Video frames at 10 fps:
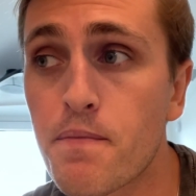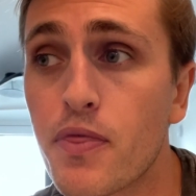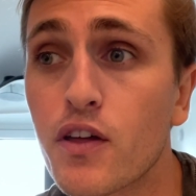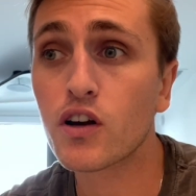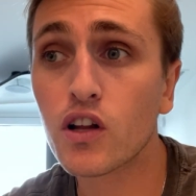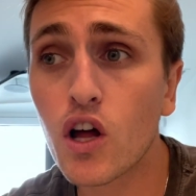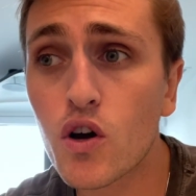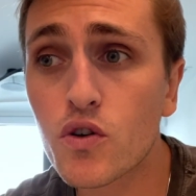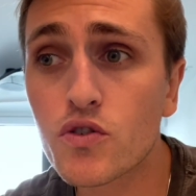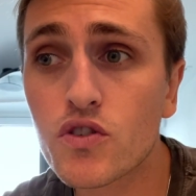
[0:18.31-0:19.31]
The
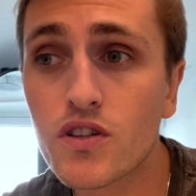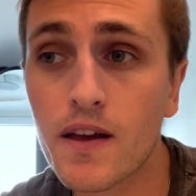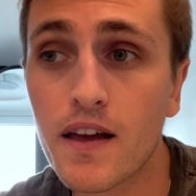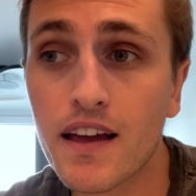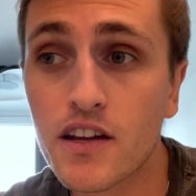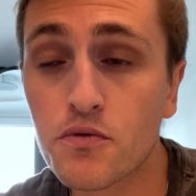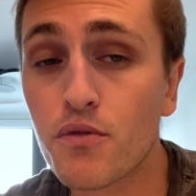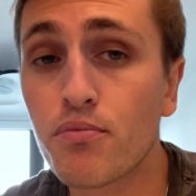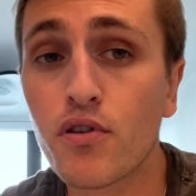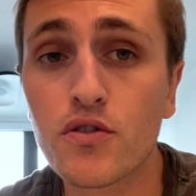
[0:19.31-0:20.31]
close is where the
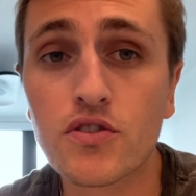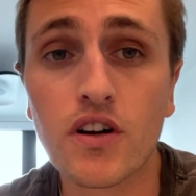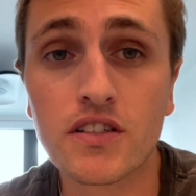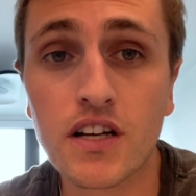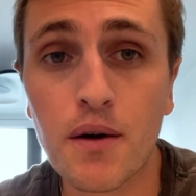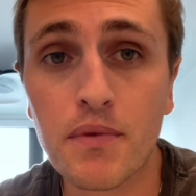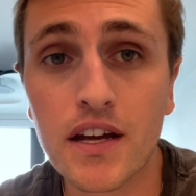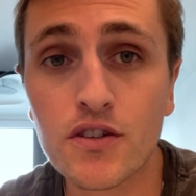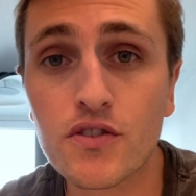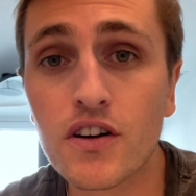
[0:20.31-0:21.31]
pros start to come in.
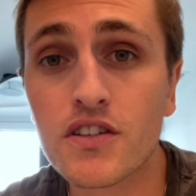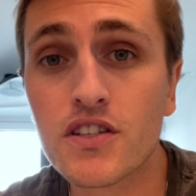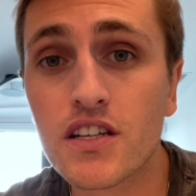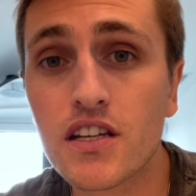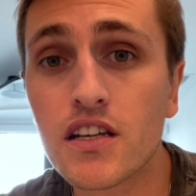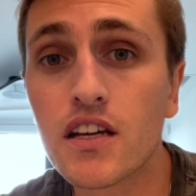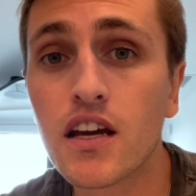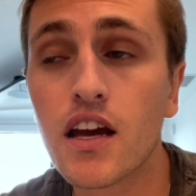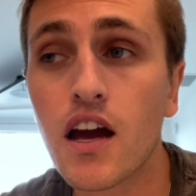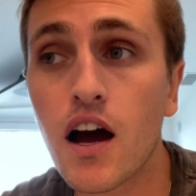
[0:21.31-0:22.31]
You start to see
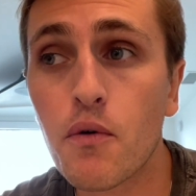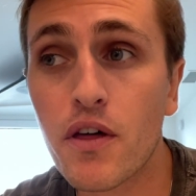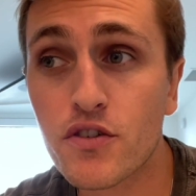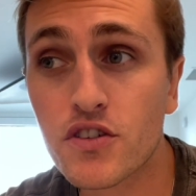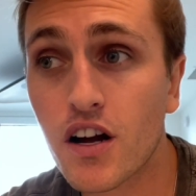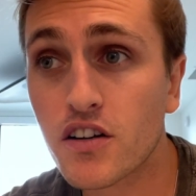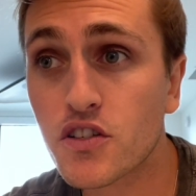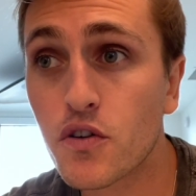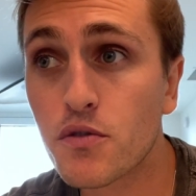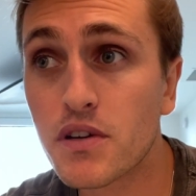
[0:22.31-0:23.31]
whether a stock's
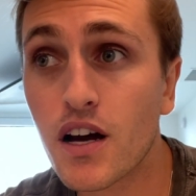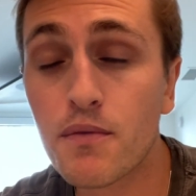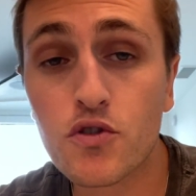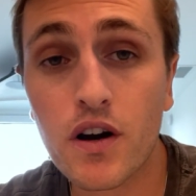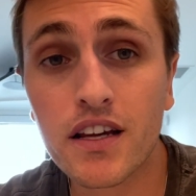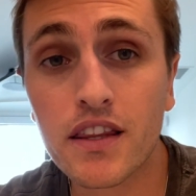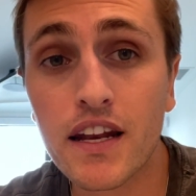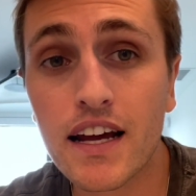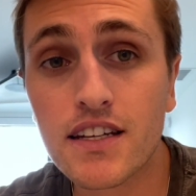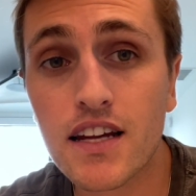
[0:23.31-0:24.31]
going to be uptrending the
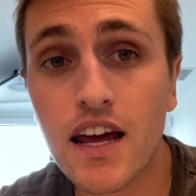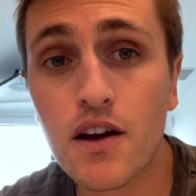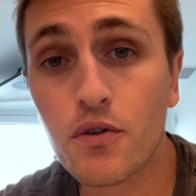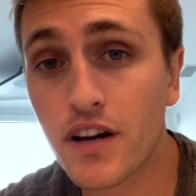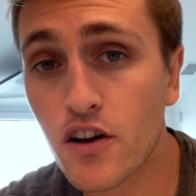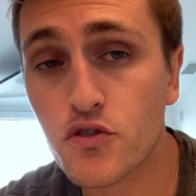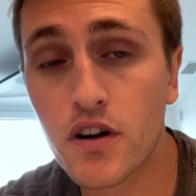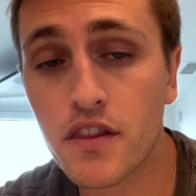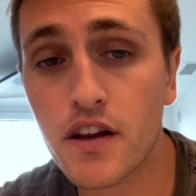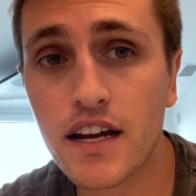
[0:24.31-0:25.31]
next day or
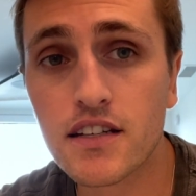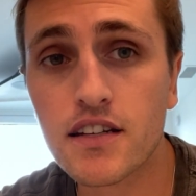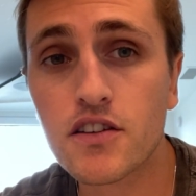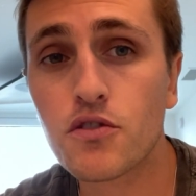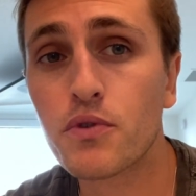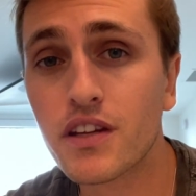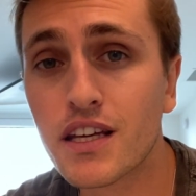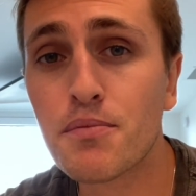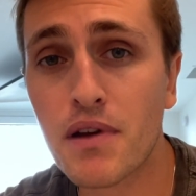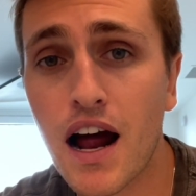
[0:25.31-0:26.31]
downtrending the next day. So really
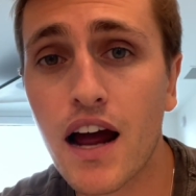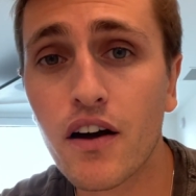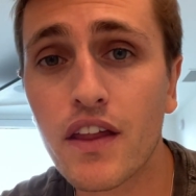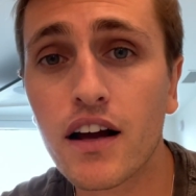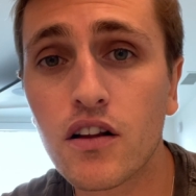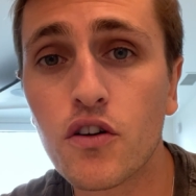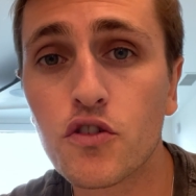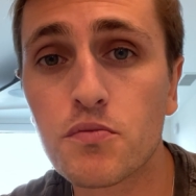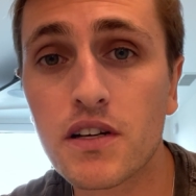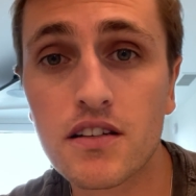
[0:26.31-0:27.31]
keep an eye on that
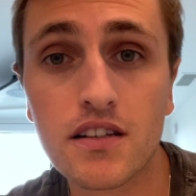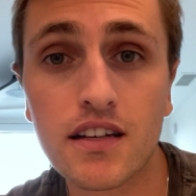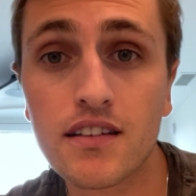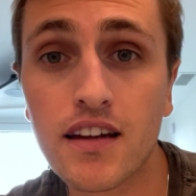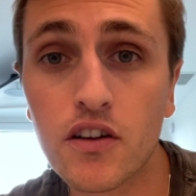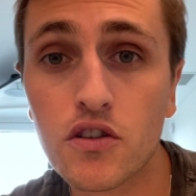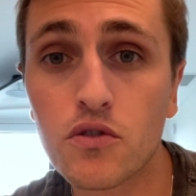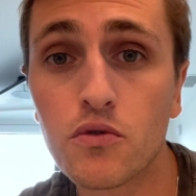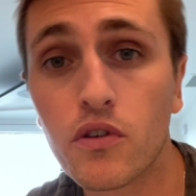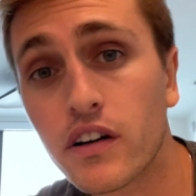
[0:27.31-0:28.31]
close because it can tell
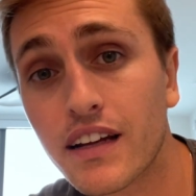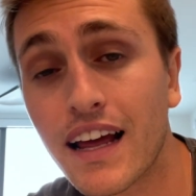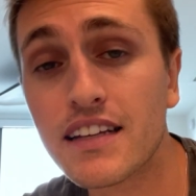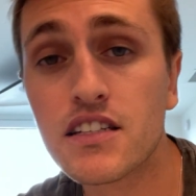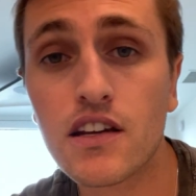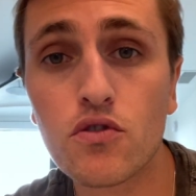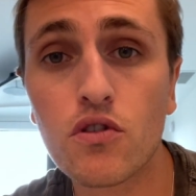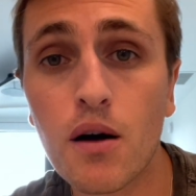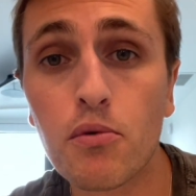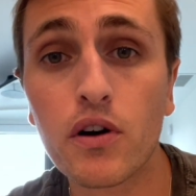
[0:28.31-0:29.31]
you or at least give you a
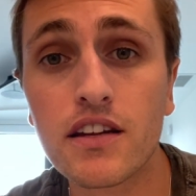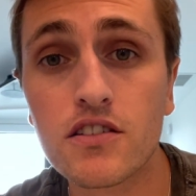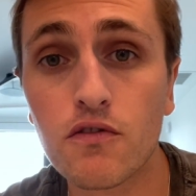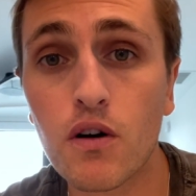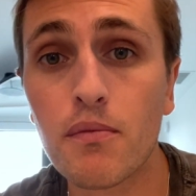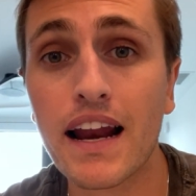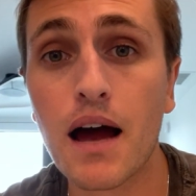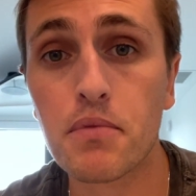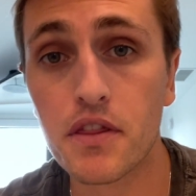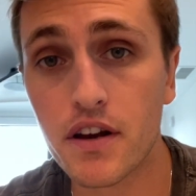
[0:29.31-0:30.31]
couple hints of what might
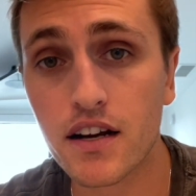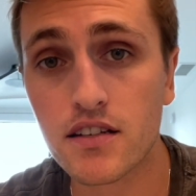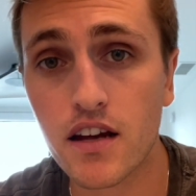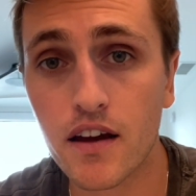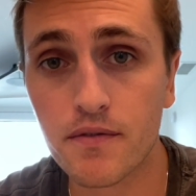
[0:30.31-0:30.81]
happen the next day.